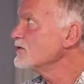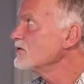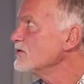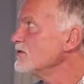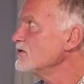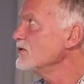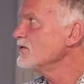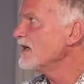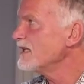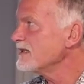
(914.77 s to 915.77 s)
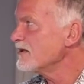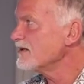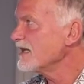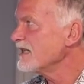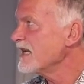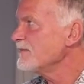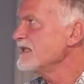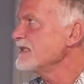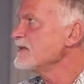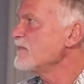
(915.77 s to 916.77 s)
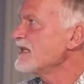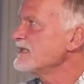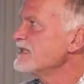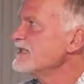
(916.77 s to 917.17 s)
to new electrodynamics, but